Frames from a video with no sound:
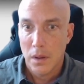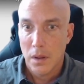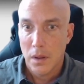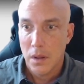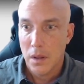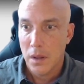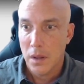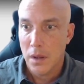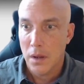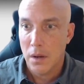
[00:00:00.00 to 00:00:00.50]

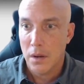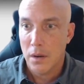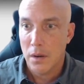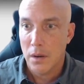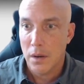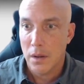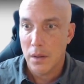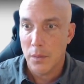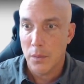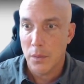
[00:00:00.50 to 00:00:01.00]
here,
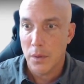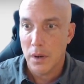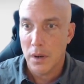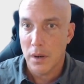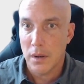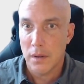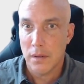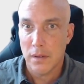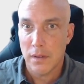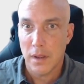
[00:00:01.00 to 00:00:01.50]
and then we're going to
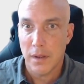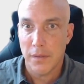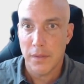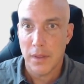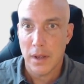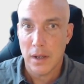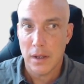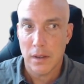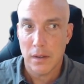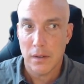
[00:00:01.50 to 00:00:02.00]
save that
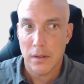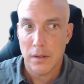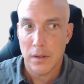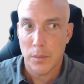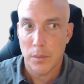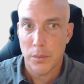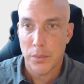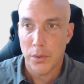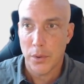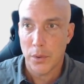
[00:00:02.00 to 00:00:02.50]
custom
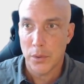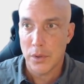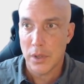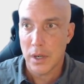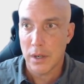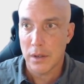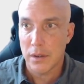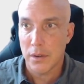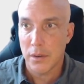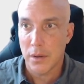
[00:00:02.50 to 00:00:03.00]

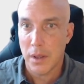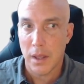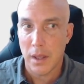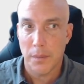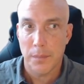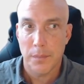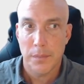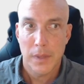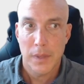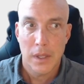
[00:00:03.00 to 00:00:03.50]
project. Okay,
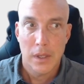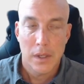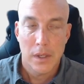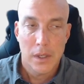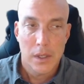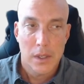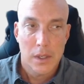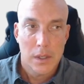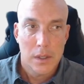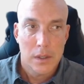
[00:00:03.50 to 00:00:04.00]

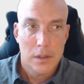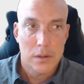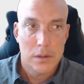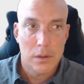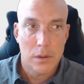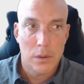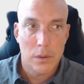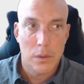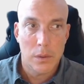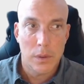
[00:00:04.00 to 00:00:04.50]

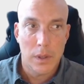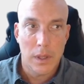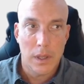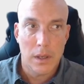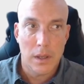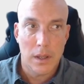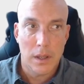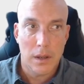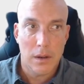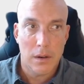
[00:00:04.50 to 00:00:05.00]
so in
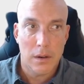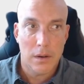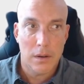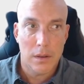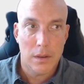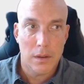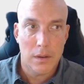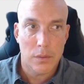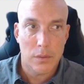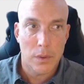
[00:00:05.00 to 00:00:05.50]
here,
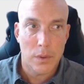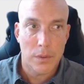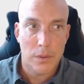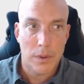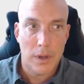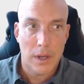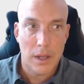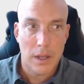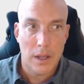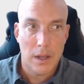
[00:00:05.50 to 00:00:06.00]
this one
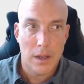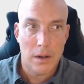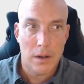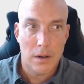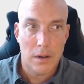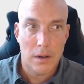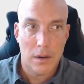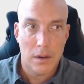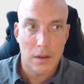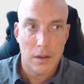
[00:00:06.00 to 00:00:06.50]
right here,
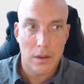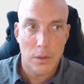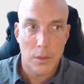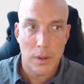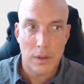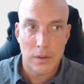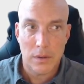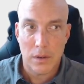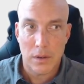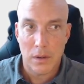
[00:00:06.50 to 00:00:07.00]
US
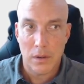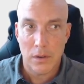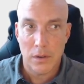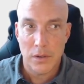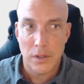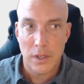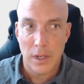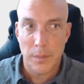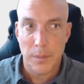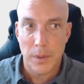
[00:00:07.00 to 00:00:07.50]
dollar
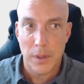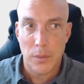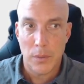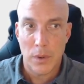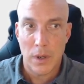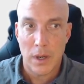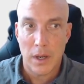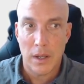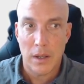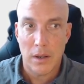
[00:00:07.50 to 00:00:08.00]

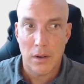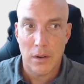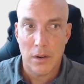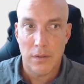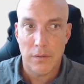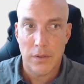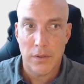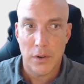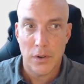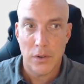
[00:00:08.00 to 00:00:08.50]
JPY on
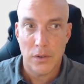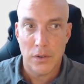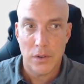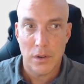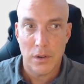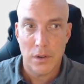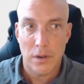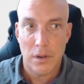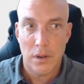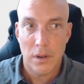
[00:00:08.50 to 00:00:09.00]
version
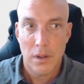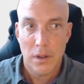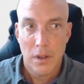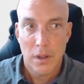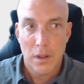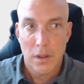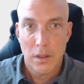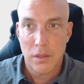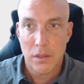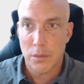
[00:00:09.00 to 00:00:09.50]

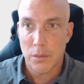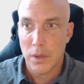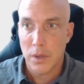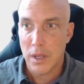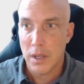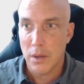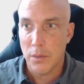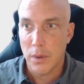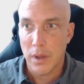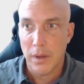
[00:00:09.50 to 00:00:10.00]
3,
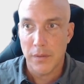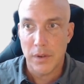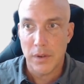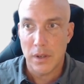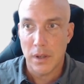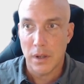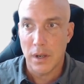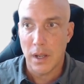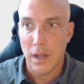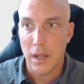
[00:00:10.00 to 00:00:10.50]
we haven't
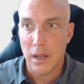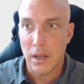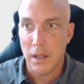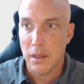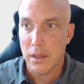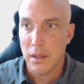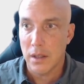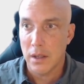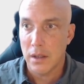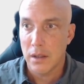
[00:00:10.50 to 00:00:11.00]
done
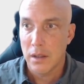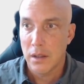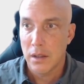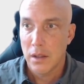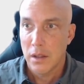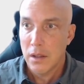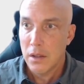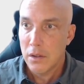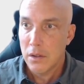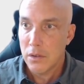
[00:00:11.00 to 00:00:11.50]
anything.
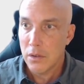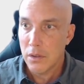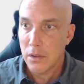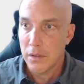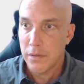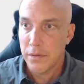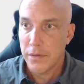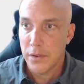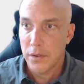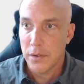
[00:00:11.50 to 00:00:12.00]
So the
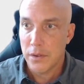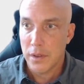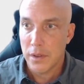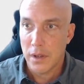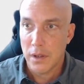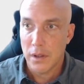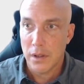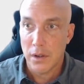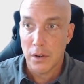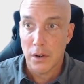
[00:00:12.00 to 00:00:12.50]
first thing
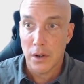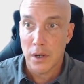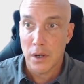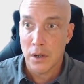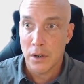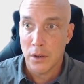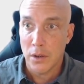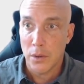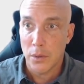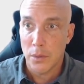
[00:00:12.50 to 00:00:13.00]
that you're going to
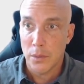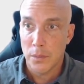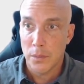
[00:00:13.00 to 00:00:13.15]
do